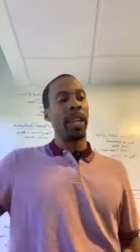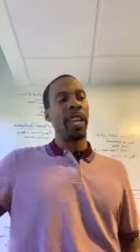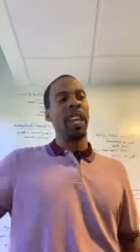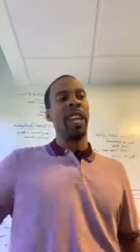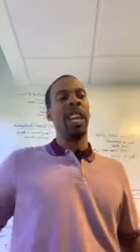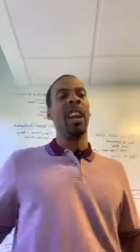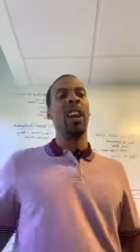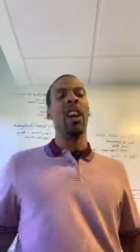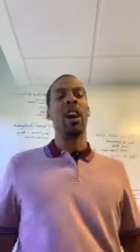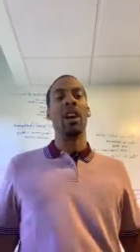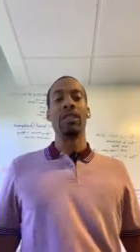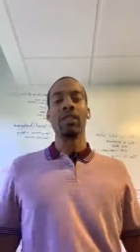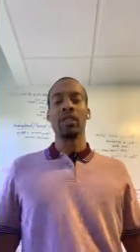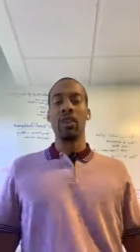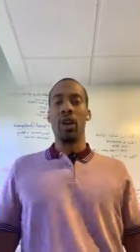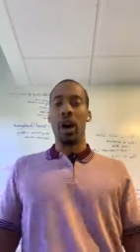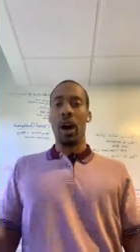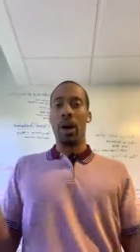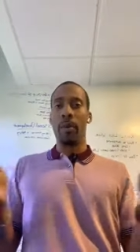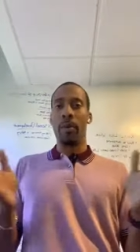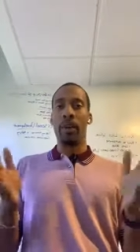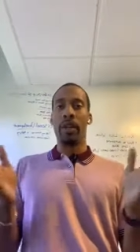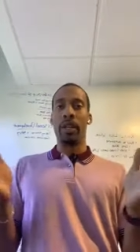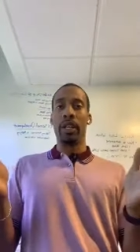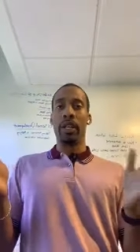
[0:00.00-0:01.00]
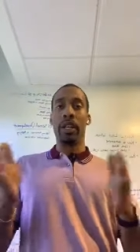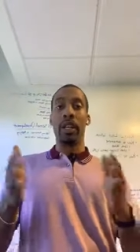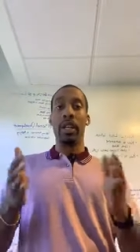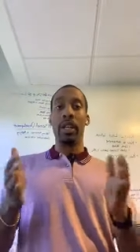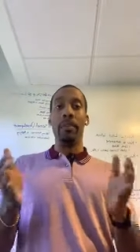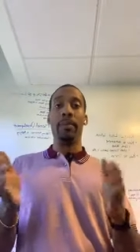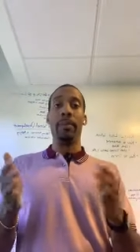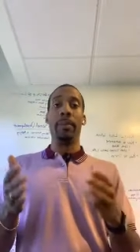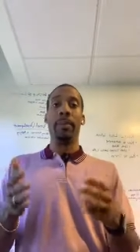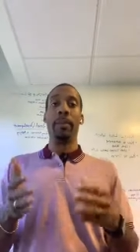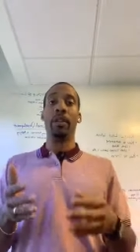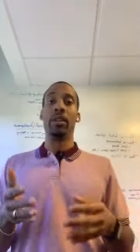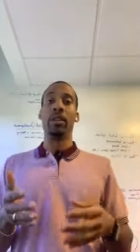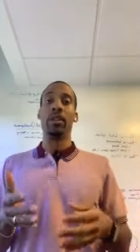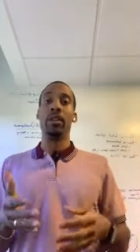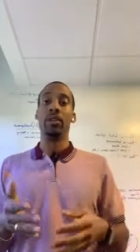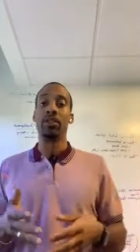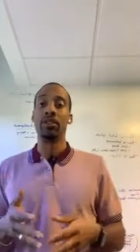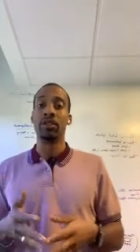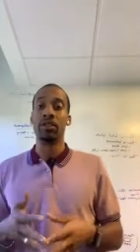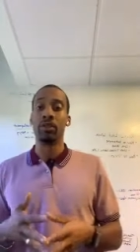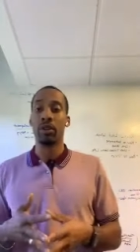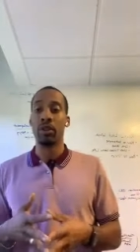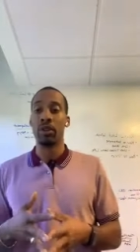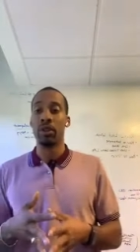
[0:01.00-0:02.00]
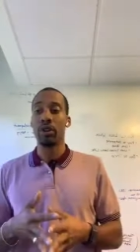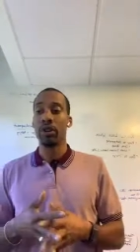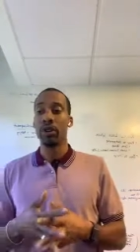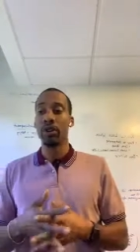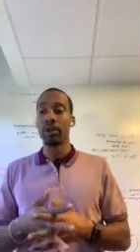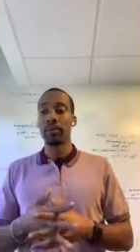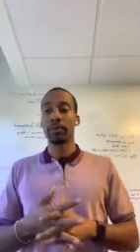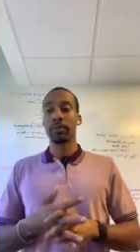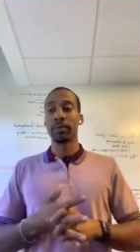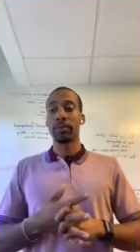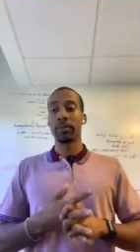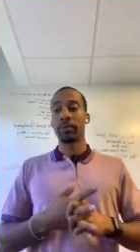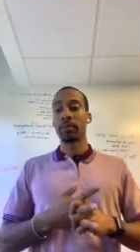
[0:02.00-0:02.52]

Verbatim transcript: And then also I wanted to keep them a little shorter.